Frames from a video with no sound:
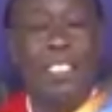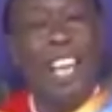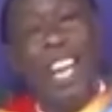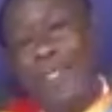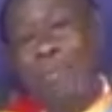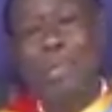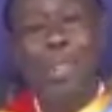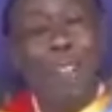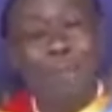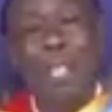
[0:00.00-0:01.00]
And I'm so
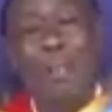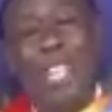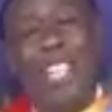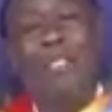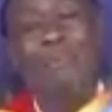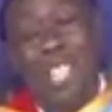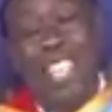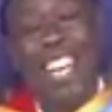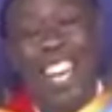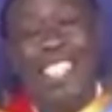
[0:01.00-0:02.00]
happy the way the
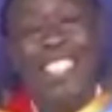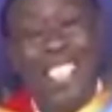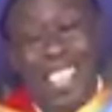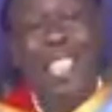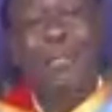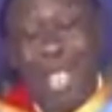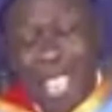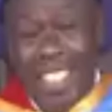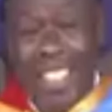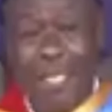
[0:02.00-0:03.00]
media has reacted to
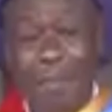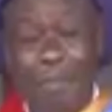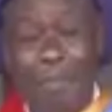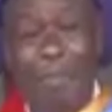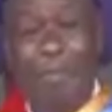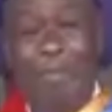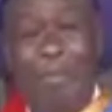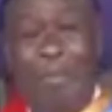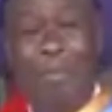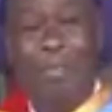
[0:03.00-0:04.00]
criticism.
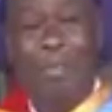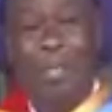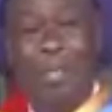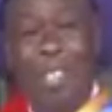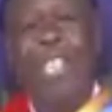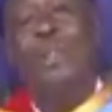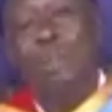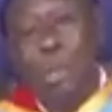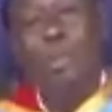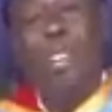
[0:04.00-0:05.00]
It's
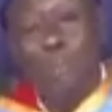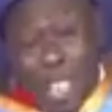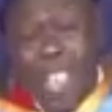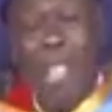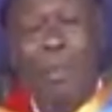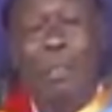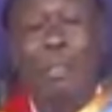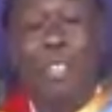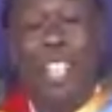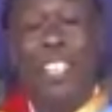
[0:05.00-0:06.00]
good you are feeling the way
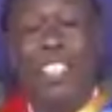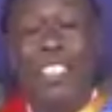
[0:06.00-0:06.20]
we feel.